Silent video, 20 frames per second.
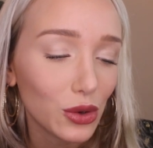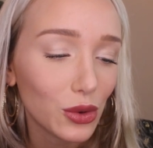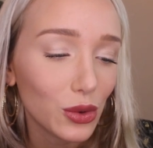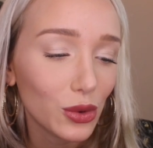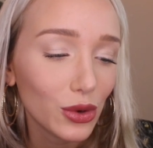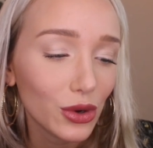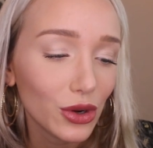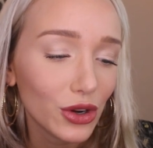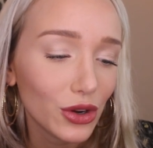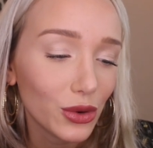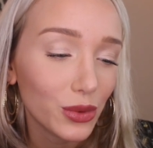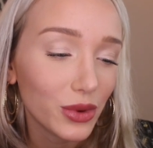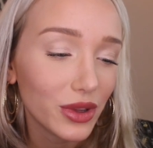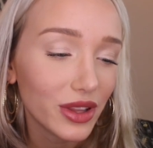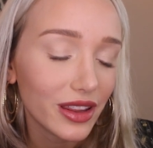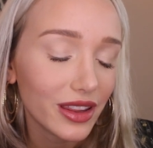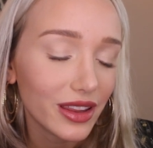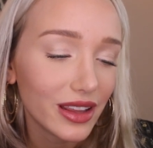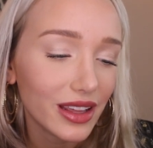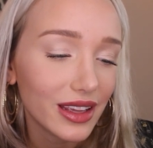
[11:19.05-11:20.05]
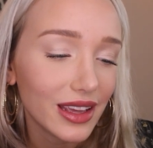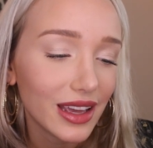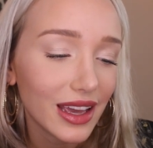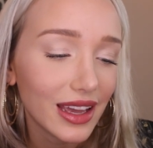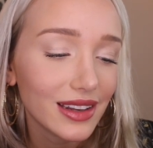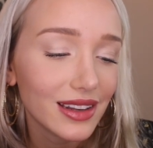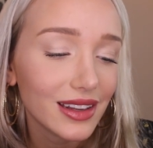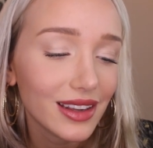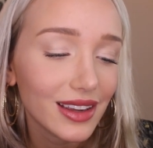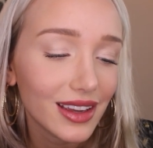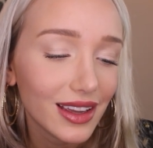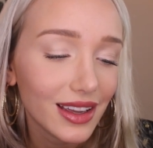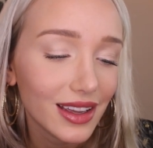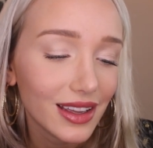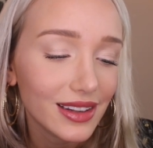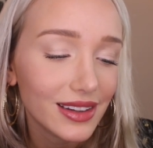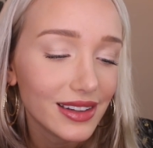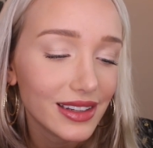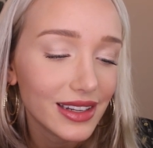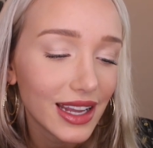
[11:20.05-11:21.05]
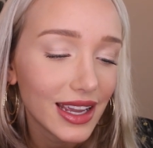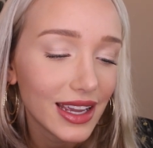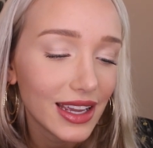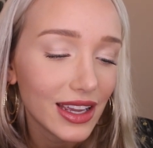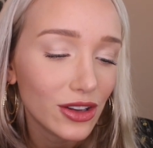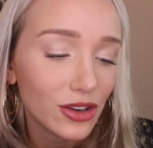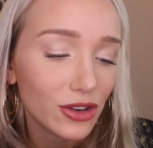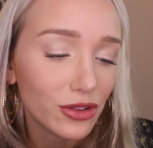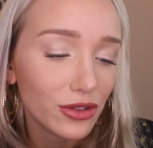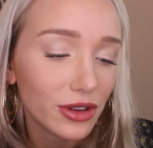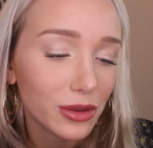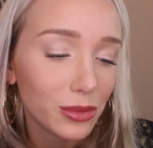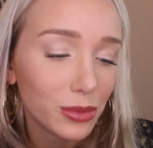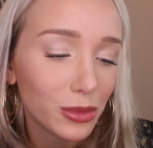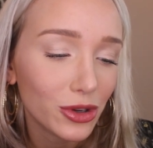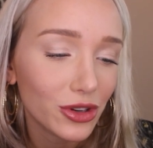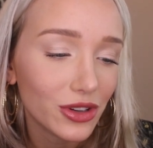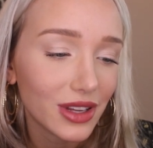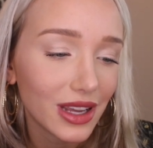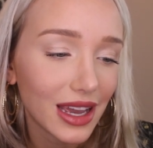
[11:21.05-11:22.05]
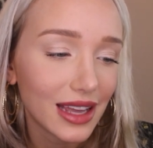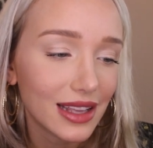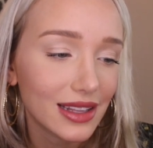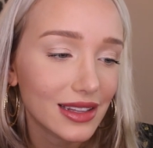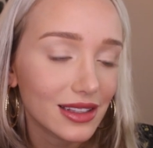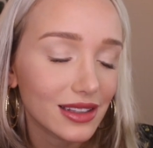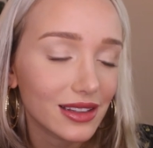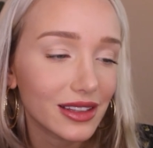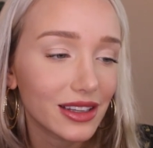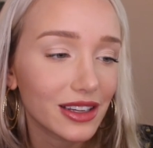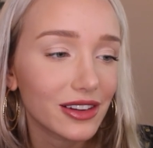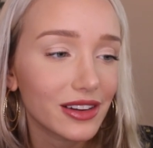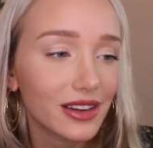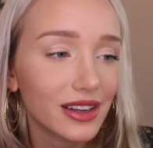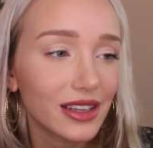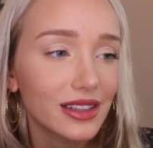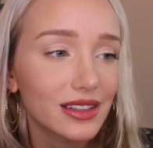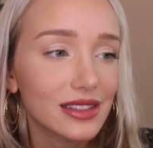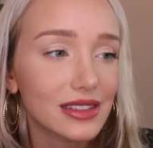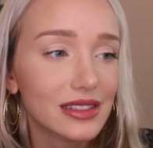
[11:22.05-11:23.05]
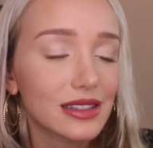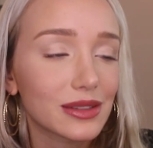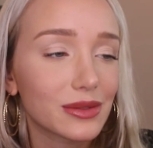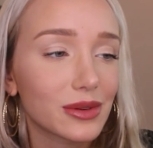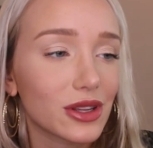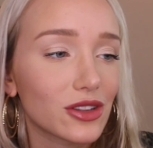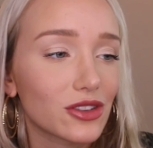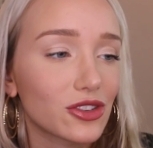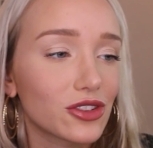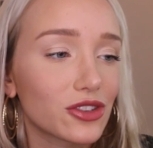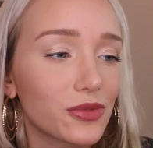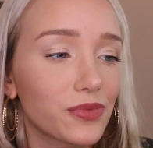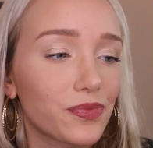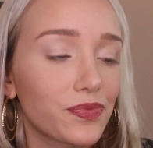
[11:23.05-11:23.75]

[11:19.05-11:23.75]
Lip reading: or with the Etika Daydreamer Tassel Earrings, which